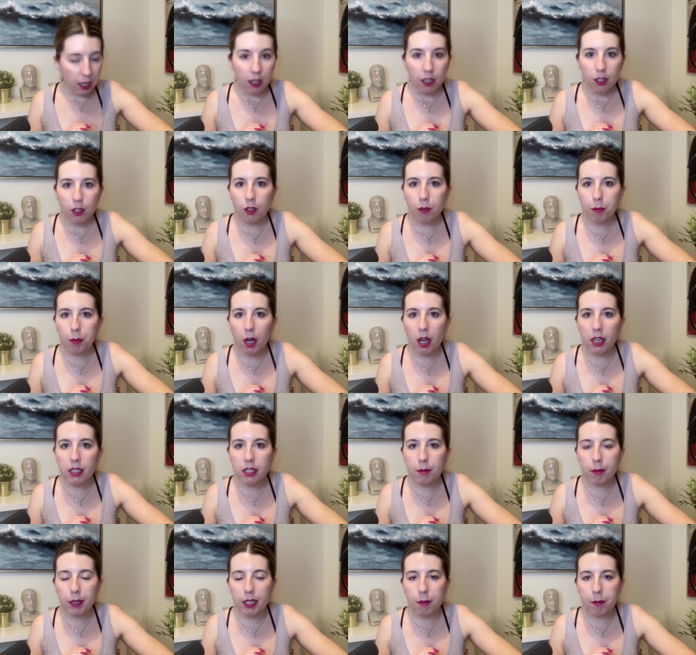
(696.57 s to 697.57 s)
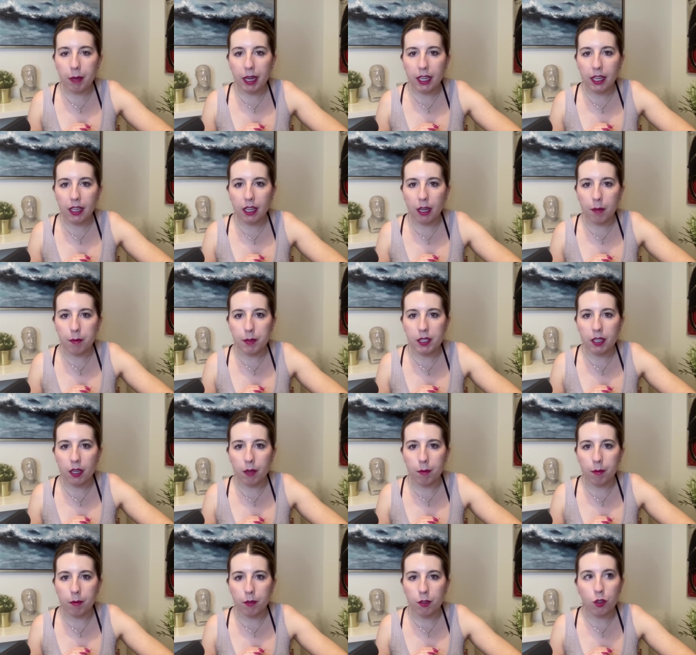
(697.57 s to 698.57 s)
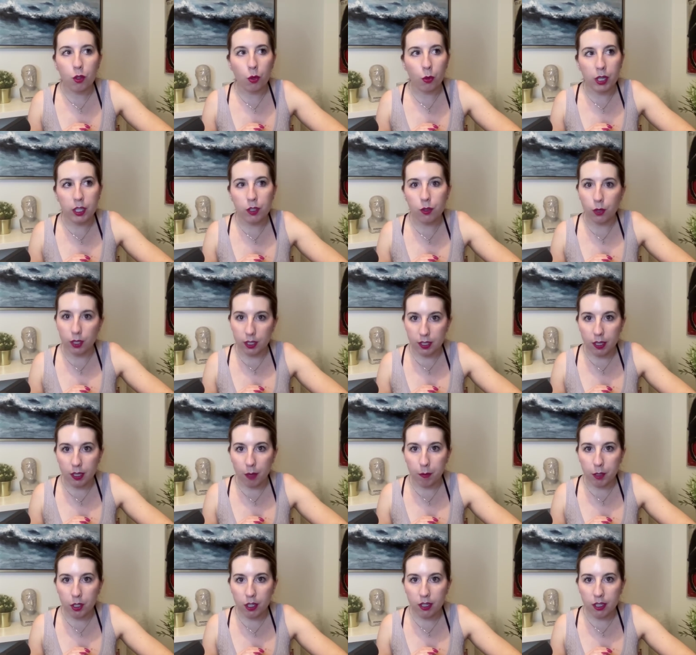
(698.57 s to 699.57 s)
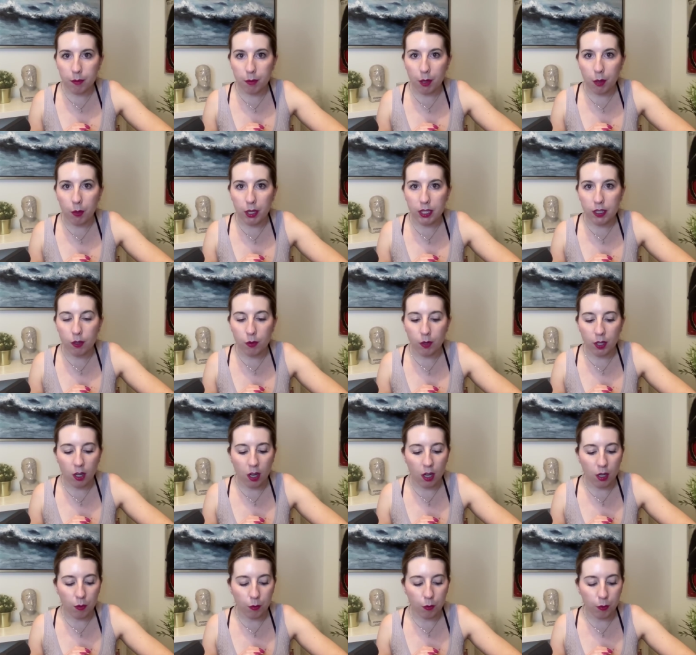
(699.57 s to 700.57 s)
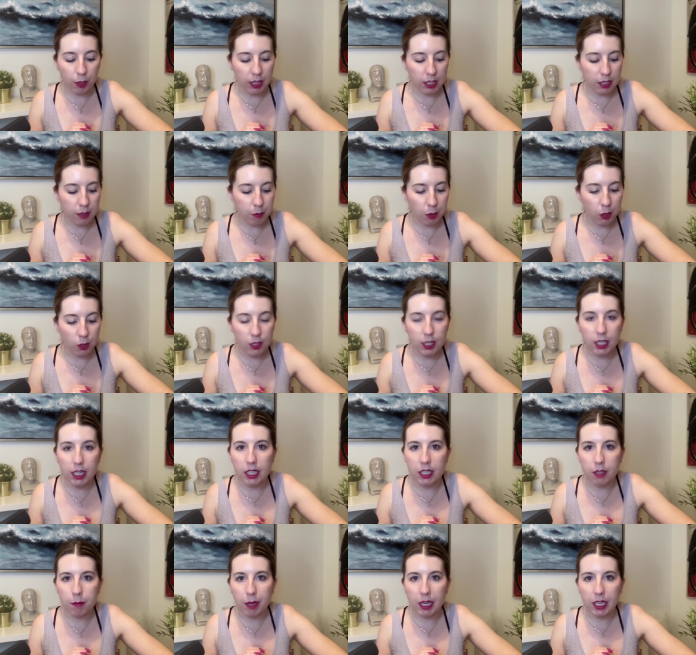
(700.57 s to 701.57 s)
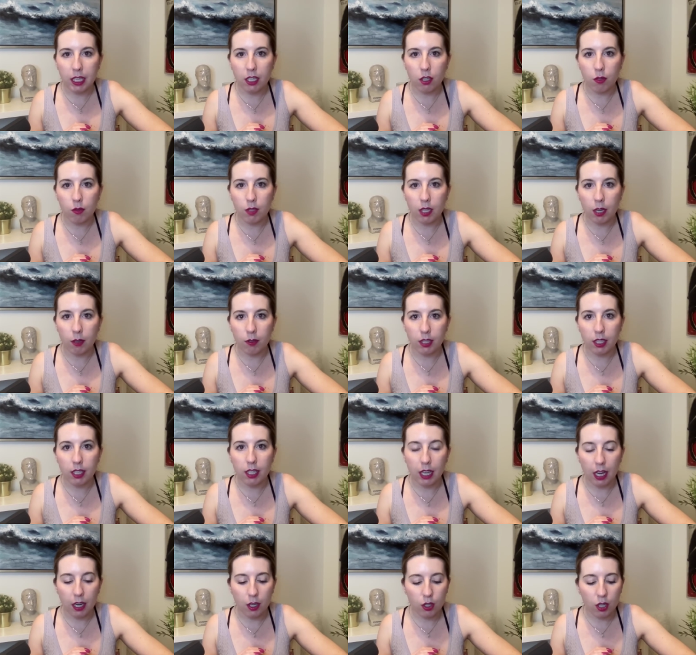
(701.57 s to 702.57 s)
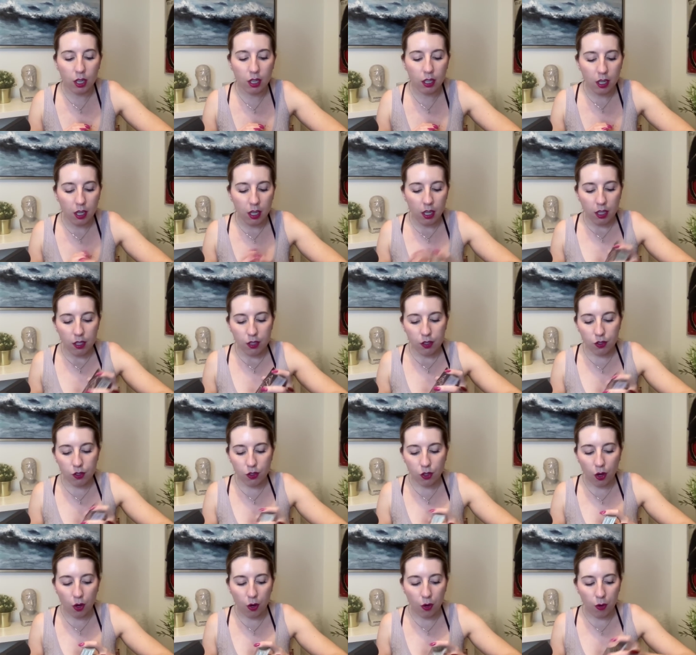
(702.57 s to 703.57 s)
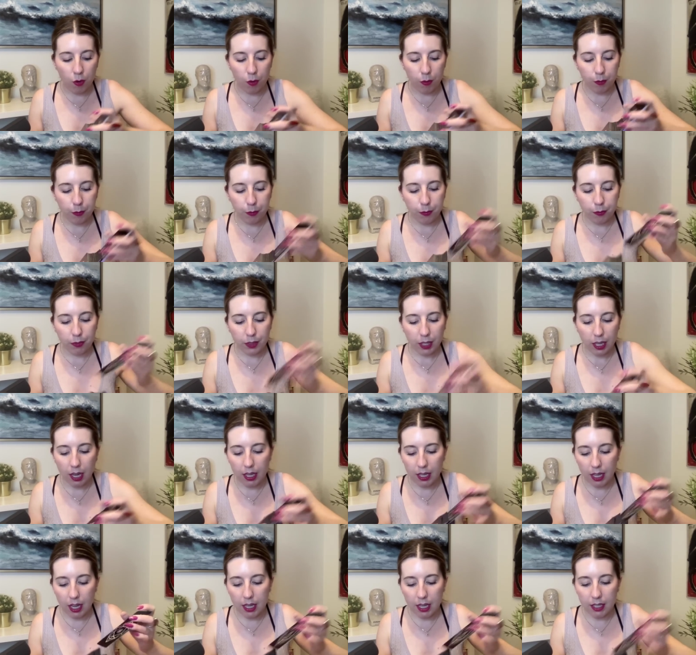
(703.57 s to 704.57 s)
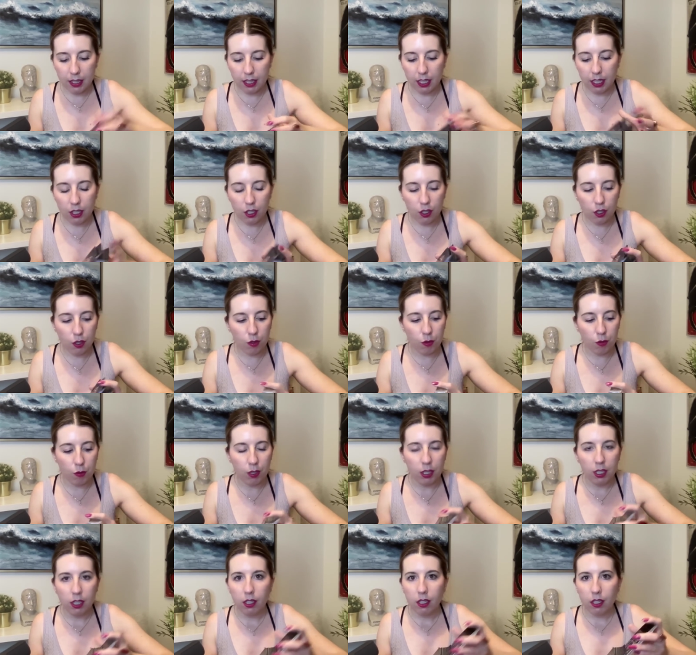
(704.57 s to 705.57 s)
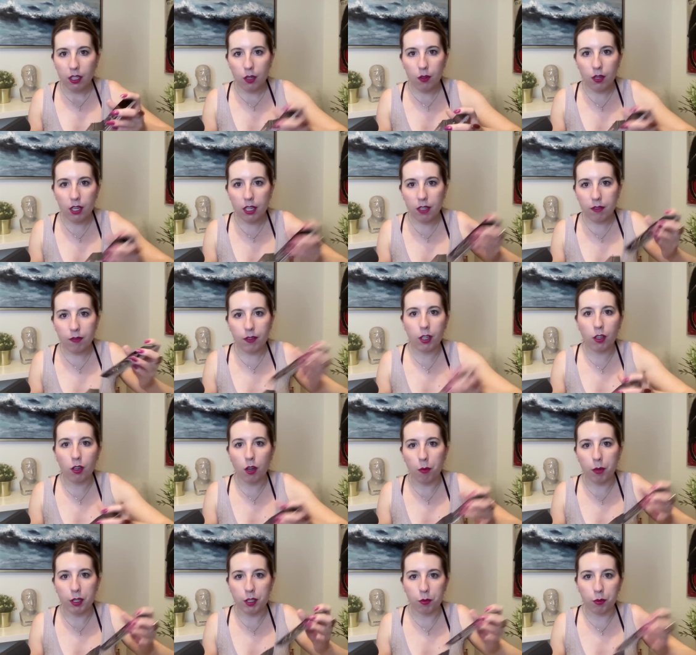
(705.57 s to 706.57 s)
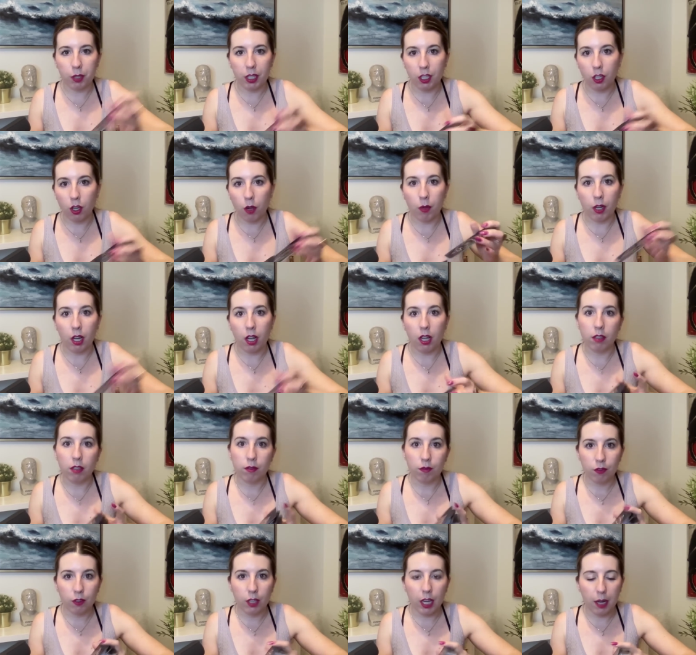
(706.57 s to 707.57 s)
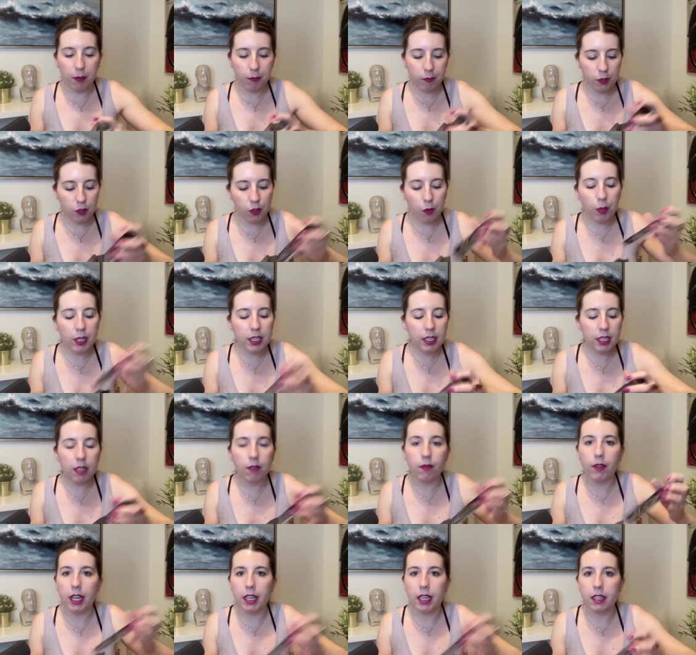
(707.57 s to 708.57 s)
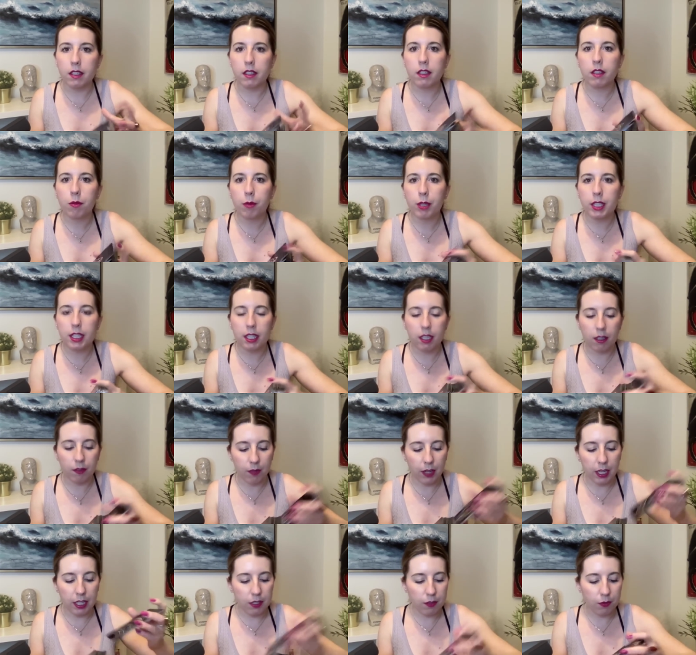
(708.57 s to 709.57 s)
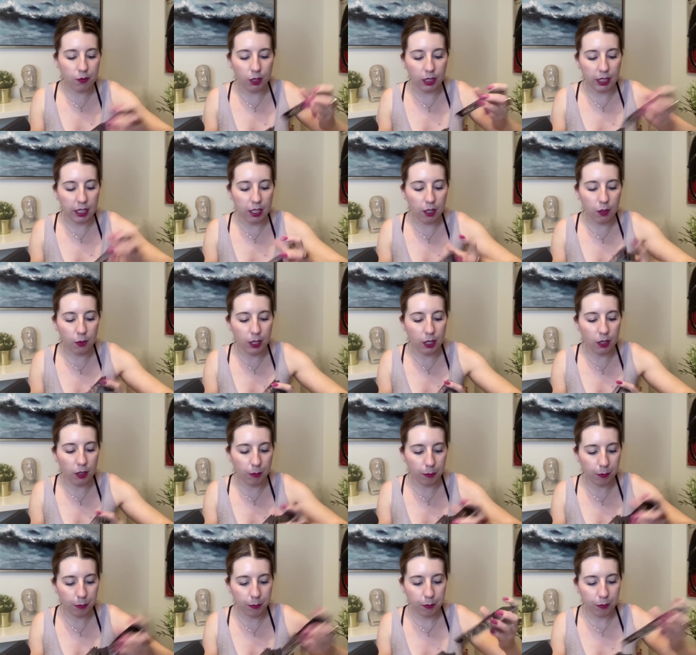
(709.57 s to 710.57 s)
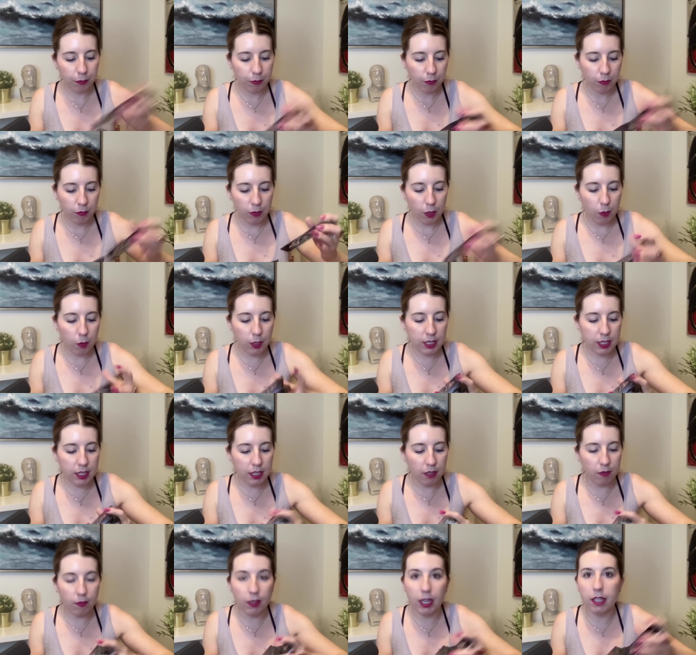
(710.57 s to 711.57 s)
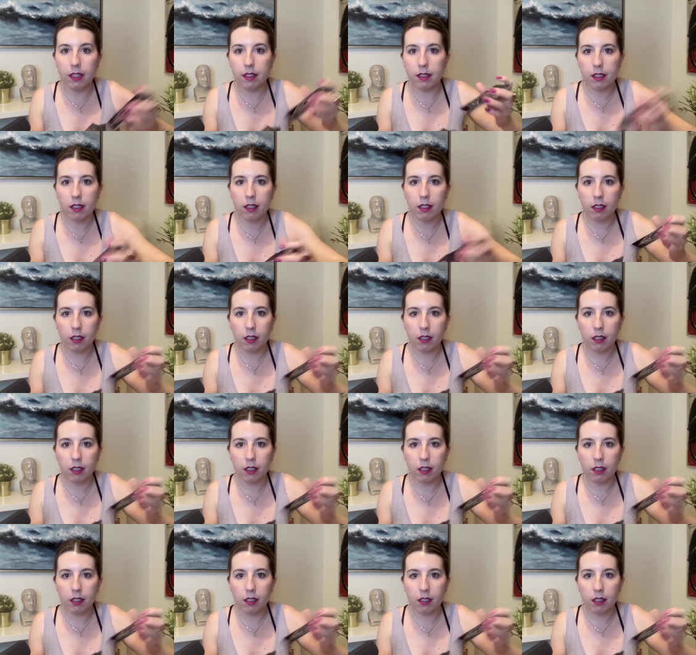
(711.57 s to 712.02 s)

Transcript: you're possibly making up some stories or assumptions about what's going on with this person and it's making you doubt the connection. So I, I think you you need to figure out what's really going on. Okay. So what's the advice? What's the advice for Leo here? What's the advice?